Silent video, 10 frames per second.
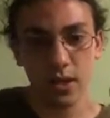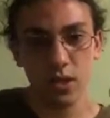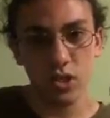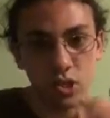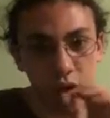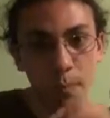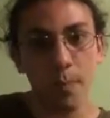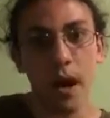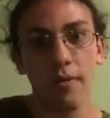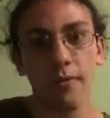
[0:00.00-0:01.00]
to jump
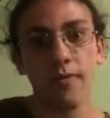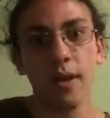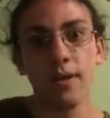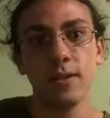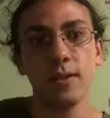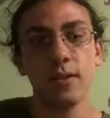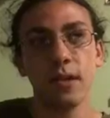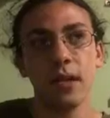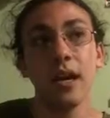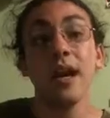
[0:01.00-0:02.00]
off of it.
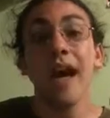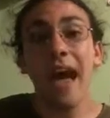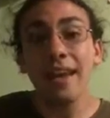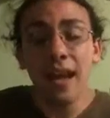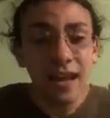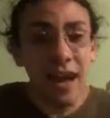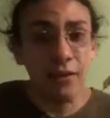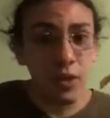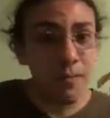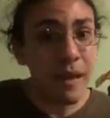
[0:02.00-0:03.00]
And now
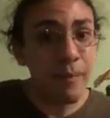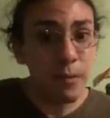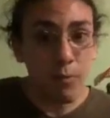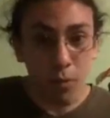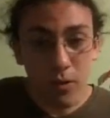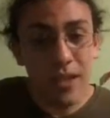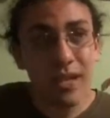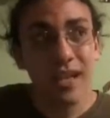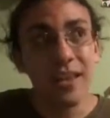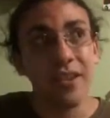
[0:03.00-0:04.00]
you may be worried
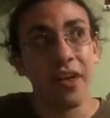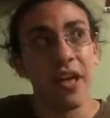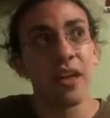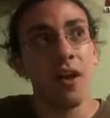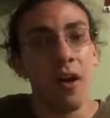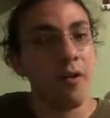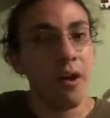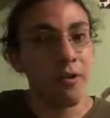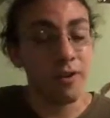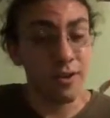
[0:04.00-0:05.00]
that, like, oh
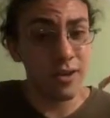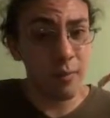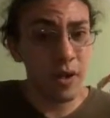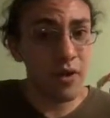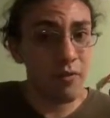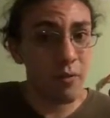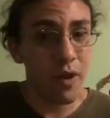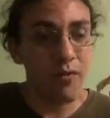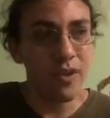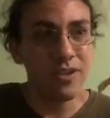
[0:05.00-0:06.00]
no, jumping off of
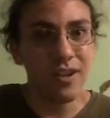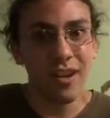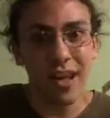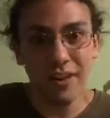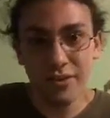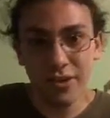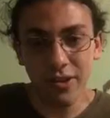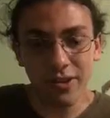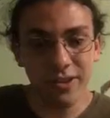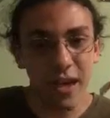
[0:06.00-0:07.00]
waterfalls, you're gonna injure
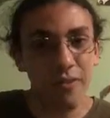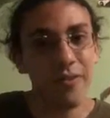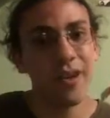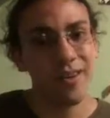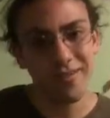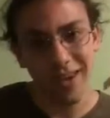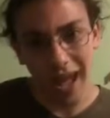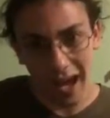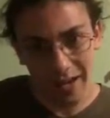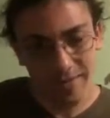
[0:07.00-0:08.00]
yourself.
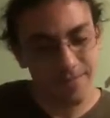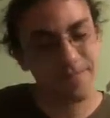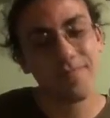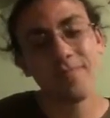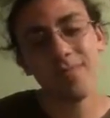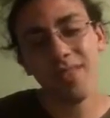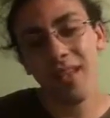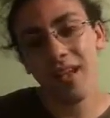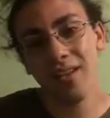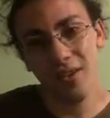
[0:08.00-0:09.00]
Now.
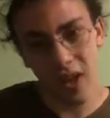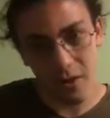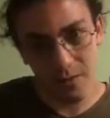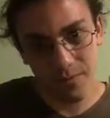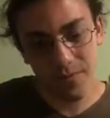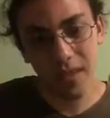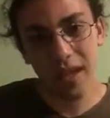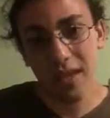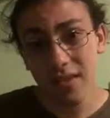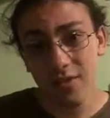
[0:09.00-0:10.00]
No.
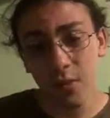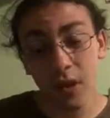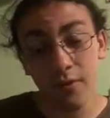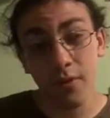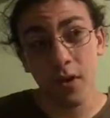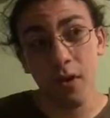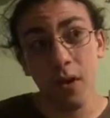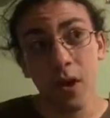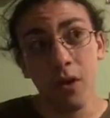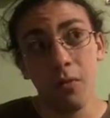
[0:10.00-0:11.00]
This waterfall
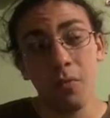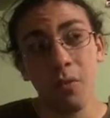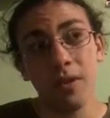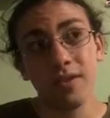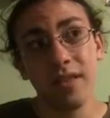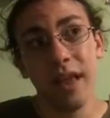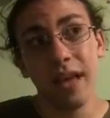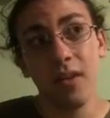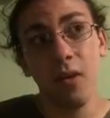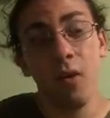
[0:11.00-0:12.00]
was
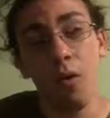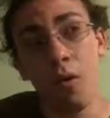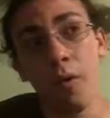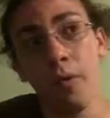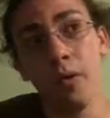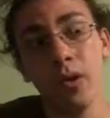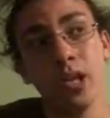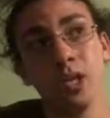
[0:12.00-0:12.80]
like a whole